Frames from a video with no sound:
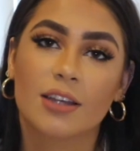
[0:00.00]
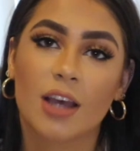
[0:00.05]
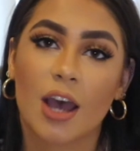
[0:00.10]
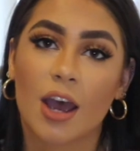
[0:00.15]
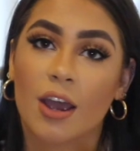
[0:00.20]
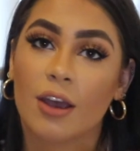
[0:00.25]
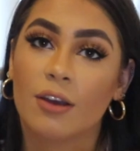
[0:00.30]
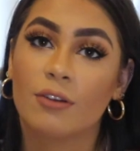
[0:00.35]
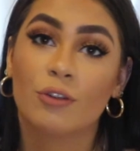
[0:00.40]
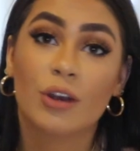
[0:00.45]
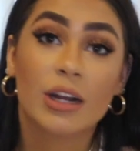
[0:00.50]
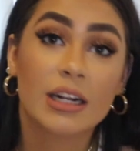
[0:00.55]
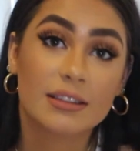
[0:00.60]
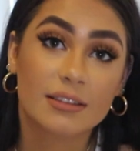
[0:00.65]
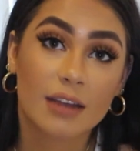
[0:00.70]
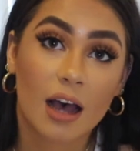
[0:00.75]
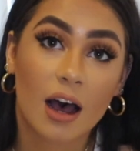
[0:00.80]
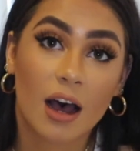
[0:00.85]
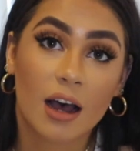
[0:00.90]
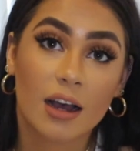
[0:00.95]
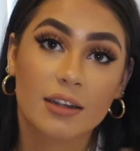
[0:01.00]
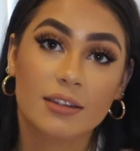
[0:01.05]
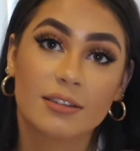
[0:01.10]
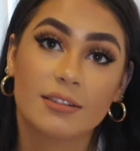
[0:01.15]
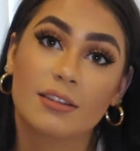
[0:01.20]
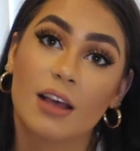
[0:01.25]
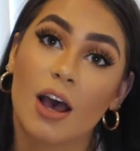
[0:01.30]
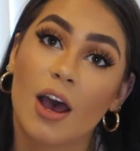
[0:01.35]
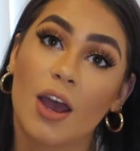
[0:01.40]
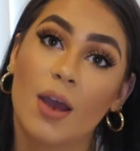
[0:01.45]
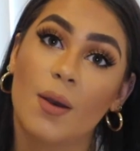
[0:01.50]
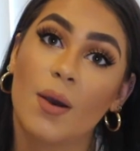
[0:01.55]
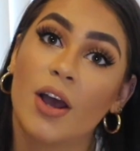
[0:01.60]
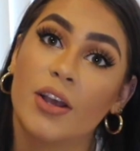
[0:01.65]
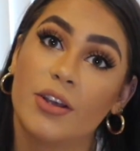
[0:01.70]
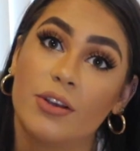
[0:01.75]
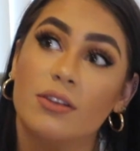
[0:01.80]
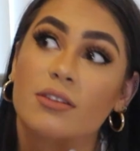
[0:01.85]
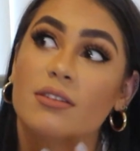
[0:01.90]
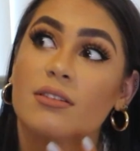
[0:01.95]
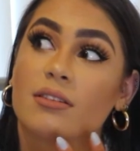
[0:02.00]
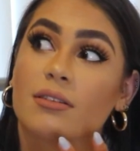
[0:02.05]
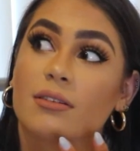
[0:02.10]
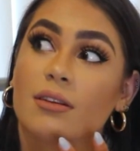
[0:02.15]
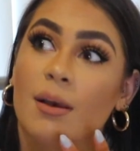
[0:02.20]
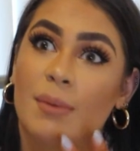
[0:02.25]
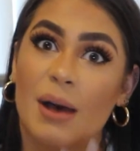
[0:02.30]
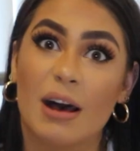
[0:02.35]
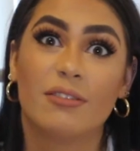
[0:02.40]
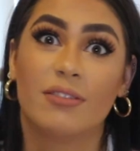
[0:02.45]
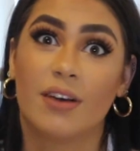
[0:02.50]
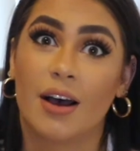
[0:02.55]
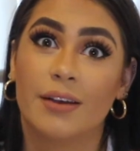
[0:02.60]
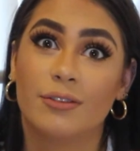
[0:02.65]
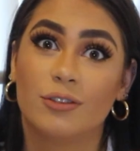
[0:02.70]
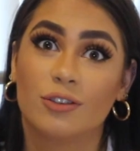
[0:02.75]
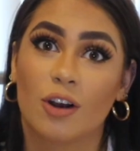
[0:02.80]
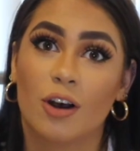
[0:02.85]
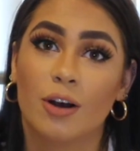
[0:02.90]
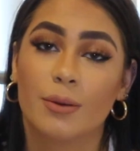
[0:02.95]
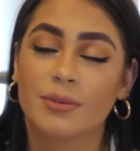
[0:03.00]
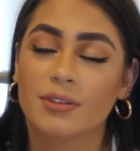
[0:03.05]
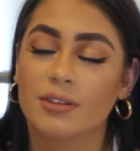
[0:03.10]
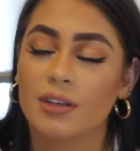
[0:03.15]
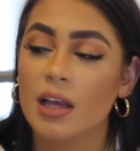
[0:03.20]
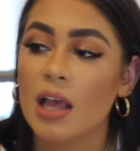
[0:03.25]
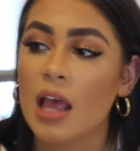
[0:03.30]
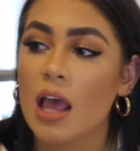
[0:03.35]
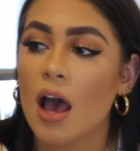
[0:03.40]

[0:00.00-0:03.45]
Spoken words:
to go really dark, so I use about 5 drops.